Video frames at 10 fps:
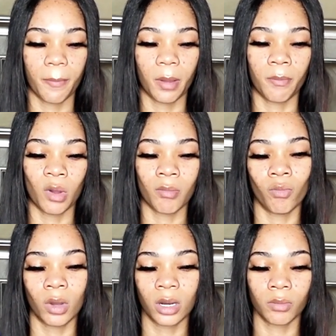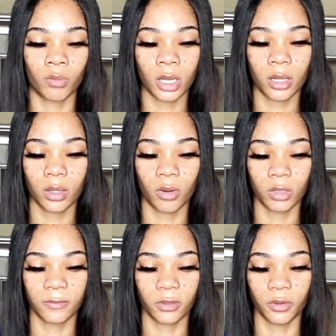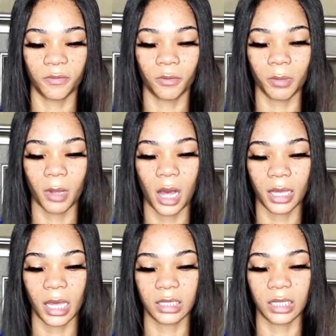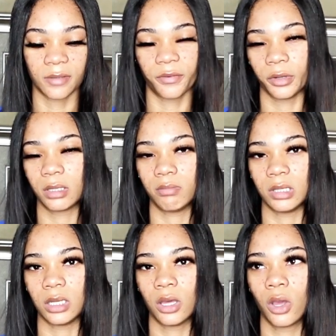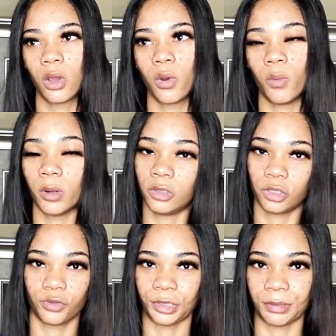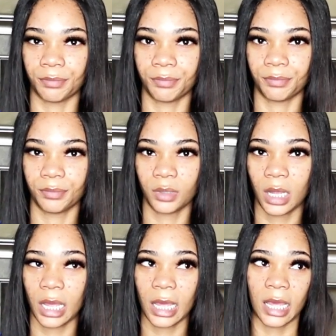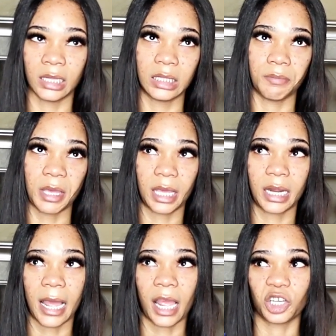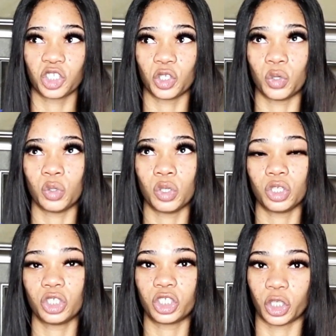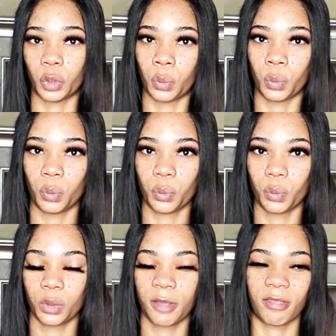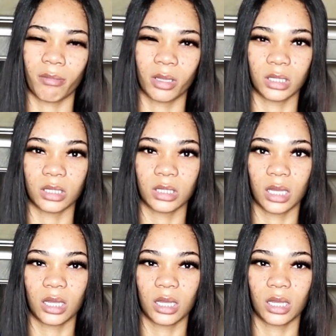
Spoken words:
But one of the goals for You Feel Me podcast is for it to be world stream, and to make it an actual show, if that makes sense.